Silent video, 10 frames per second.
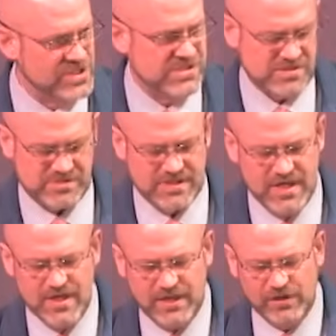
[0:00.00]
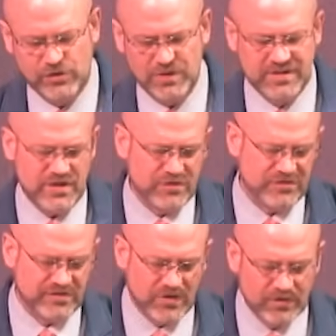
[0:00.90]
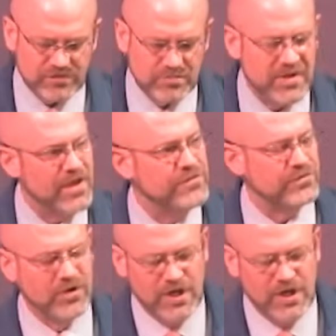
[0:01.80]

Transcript: for Jesus, including the Osiris myth